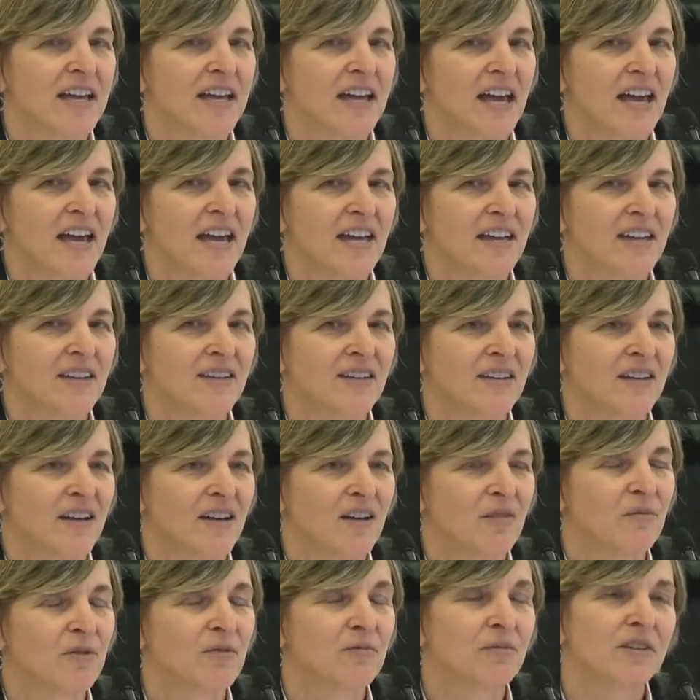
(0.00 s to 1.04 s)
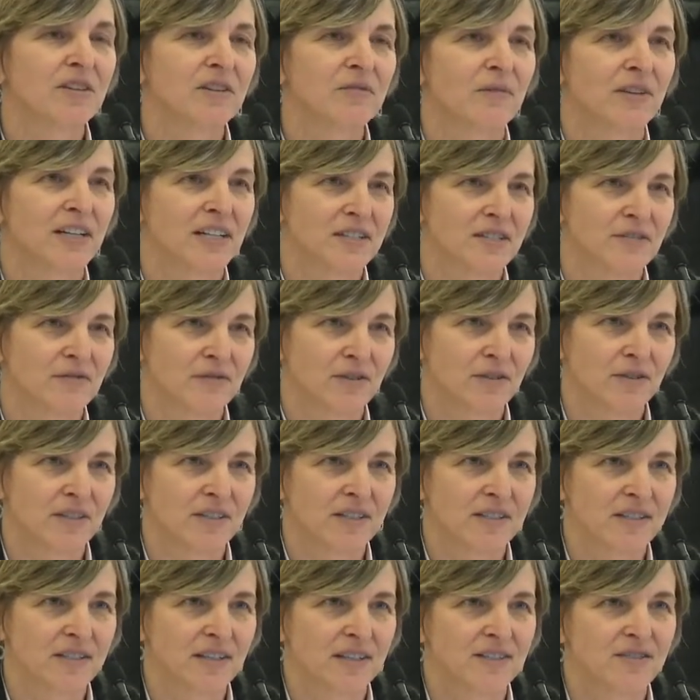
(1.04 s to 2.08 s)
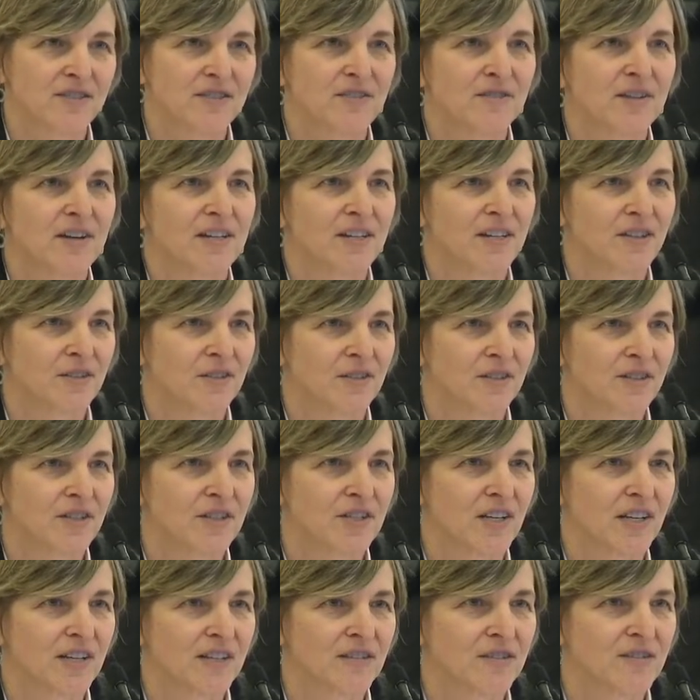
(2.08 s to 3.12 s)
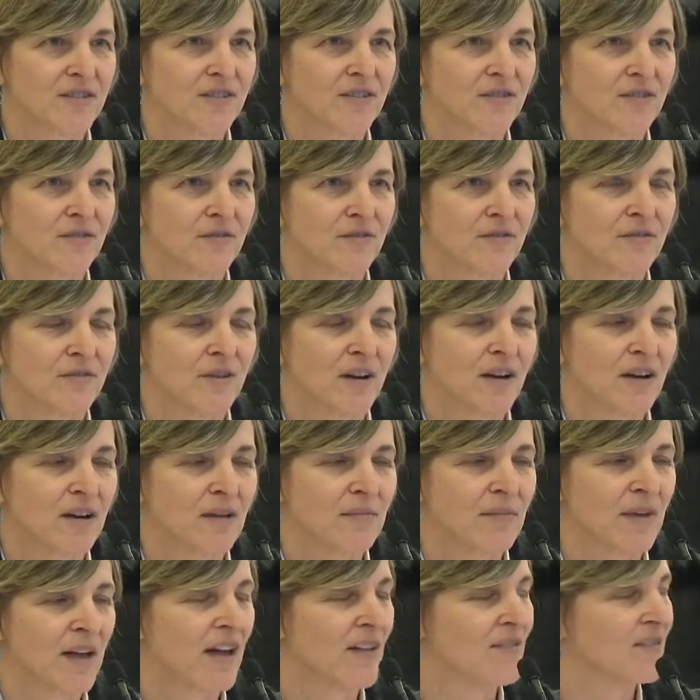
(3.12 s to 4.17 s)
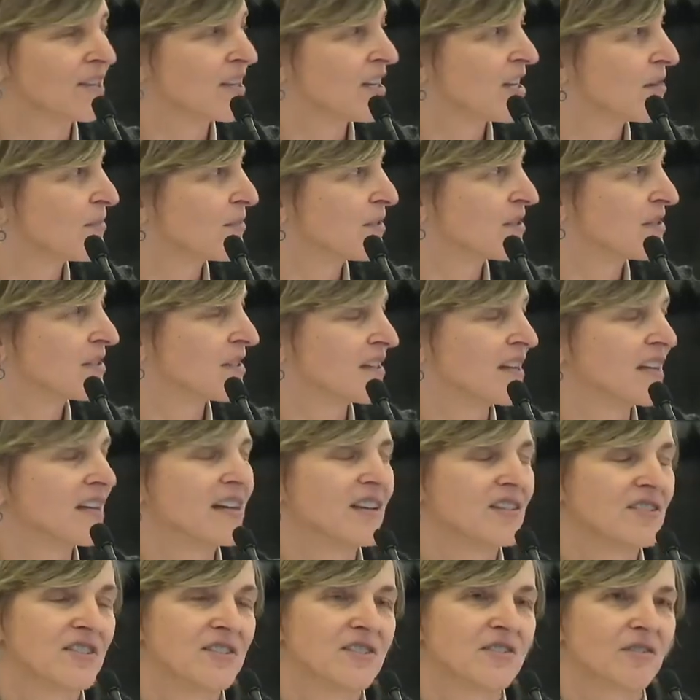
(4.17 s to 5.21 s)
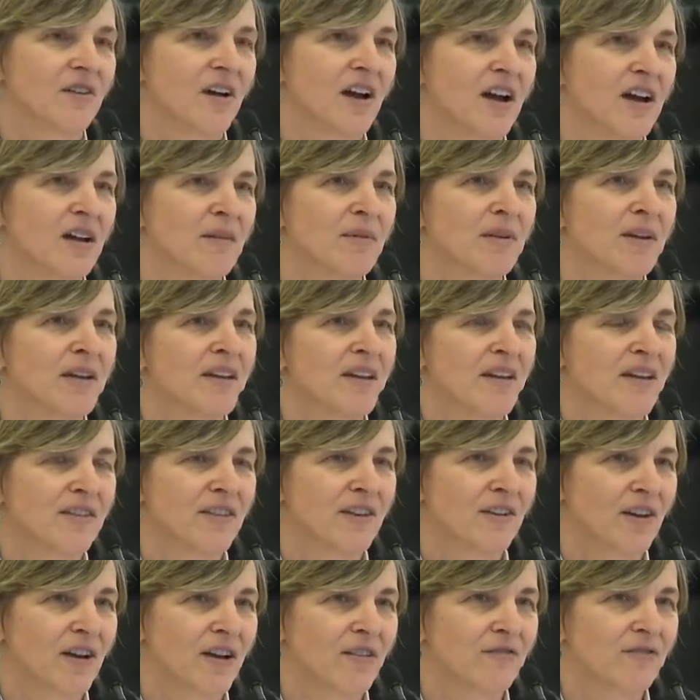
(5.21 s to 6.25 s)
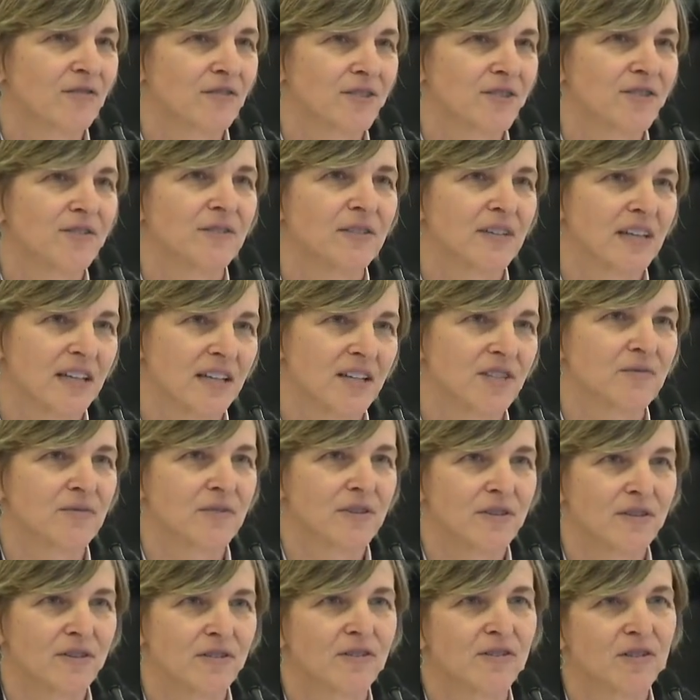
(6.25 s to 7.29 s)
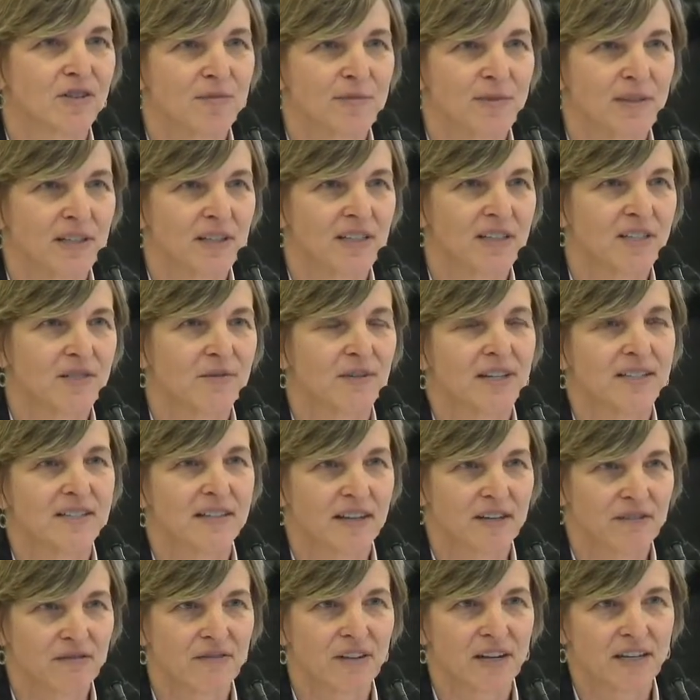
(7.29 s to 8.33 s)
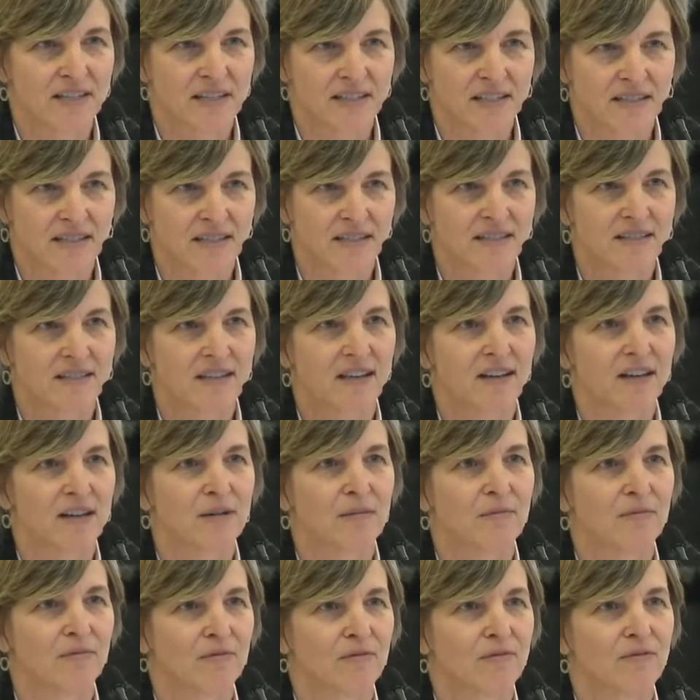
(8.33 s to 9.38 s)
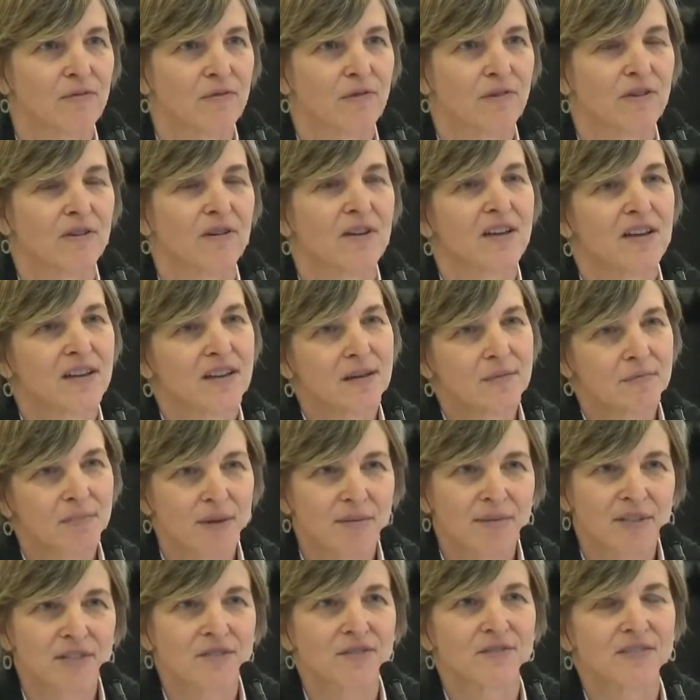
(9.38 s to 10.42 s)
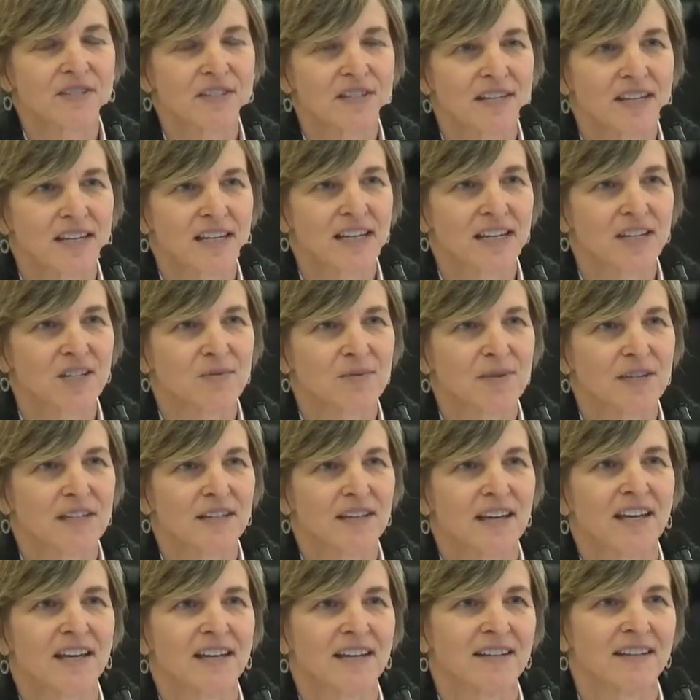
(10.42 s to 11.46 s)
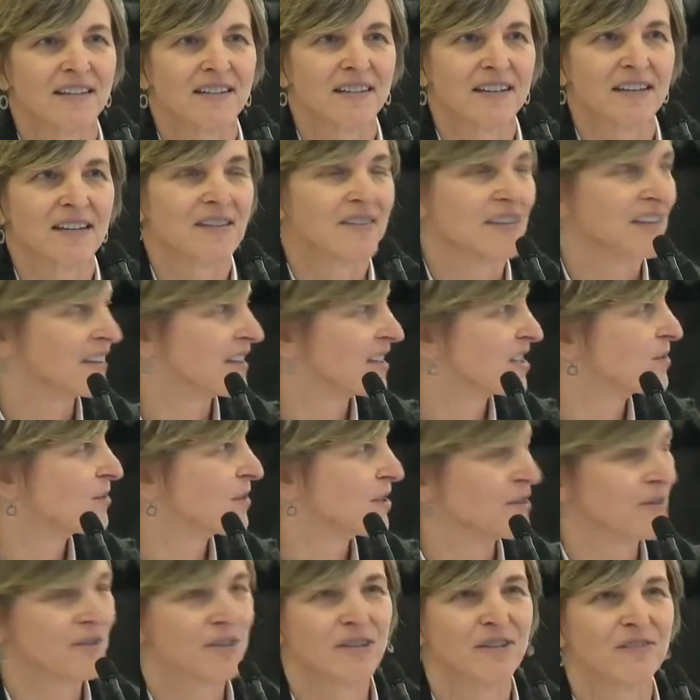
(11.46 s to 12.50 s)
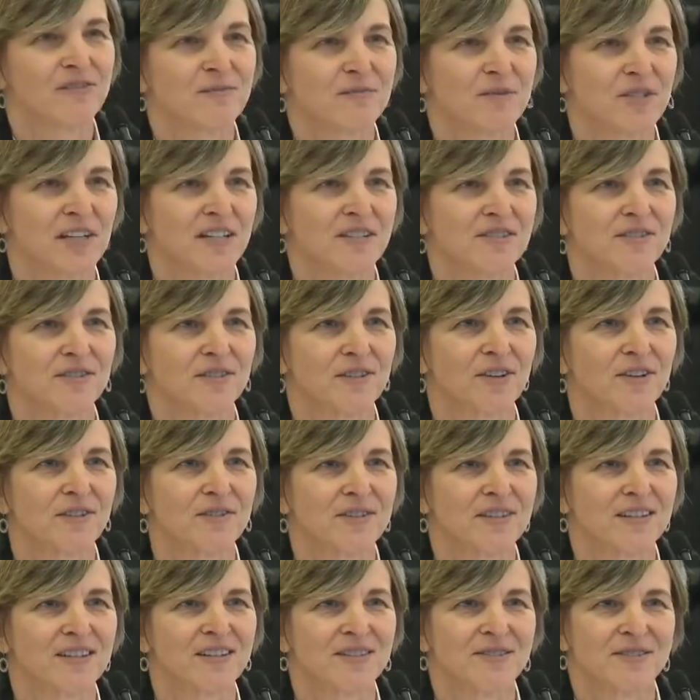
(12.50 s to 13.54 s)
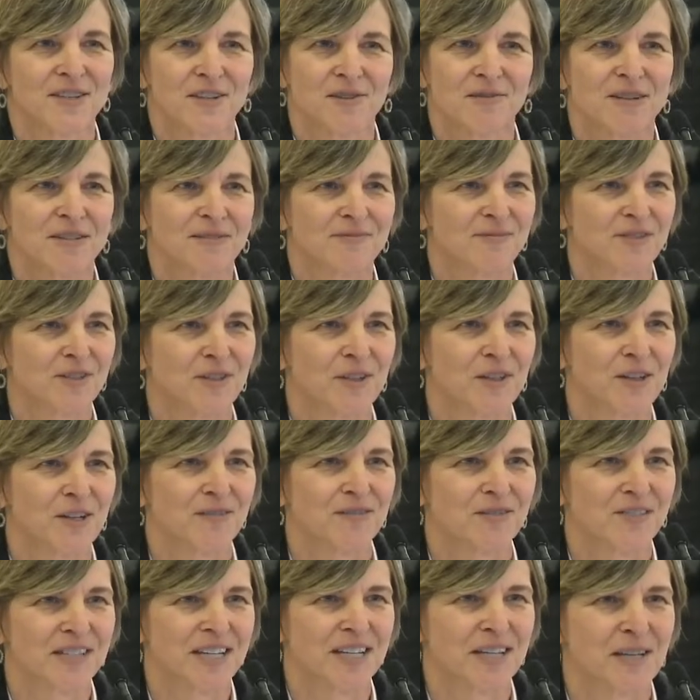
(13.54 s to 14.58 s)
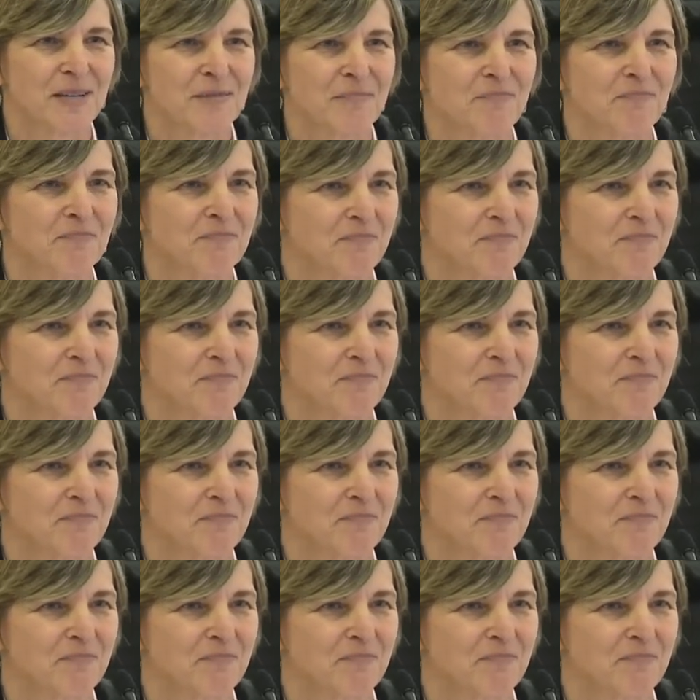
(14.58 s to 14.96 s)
And we really wanted to focus, as you had encouraged us, to have the campus describe their efforts to engage with the local community to identify needs for public service and engagement, and I think that's what you'll hear from Chancellor Khosla, so I'll turn it over to him.